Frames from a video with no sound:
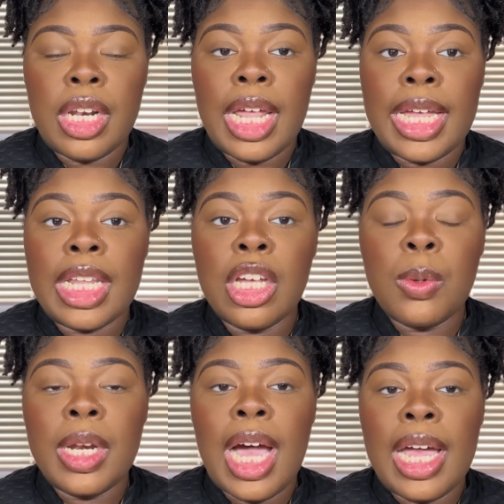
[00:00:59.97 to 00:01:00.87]
Like
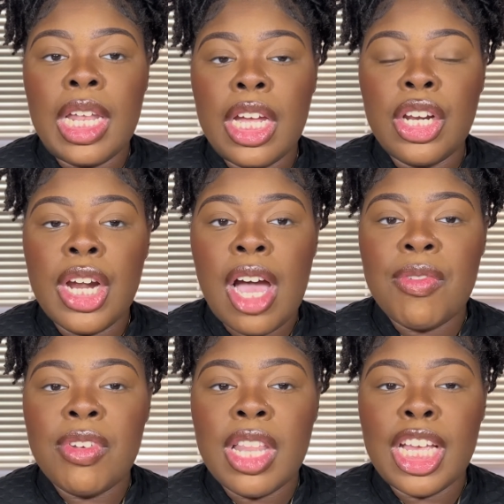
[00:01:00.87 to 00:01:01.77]
liquid eyeliner, I
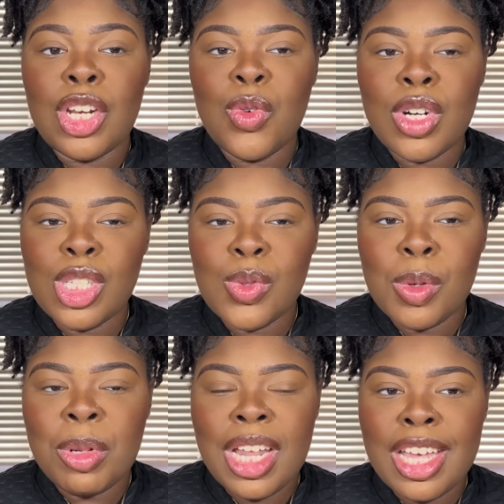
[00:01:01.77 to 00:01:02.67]
feel like in order to
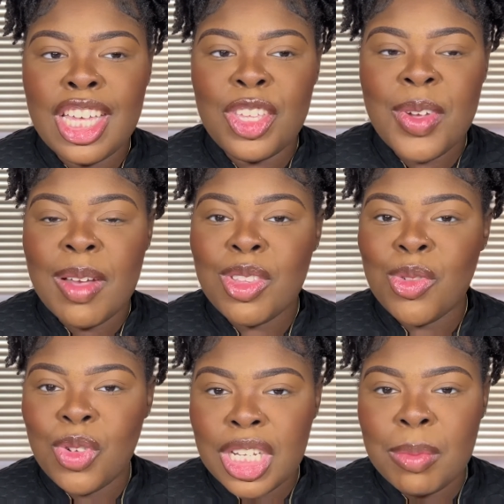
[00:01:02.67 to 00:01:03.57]
apply it, you have to
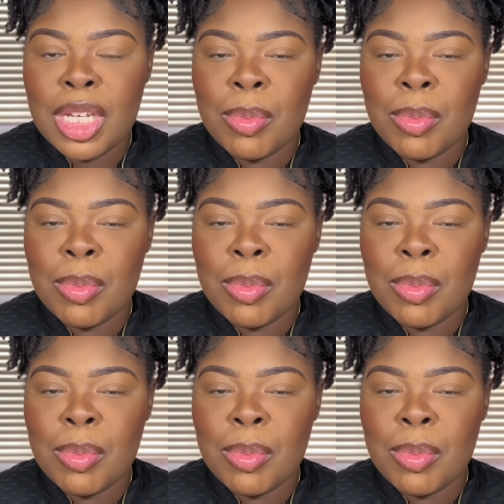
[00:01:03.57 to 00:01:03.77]
really be a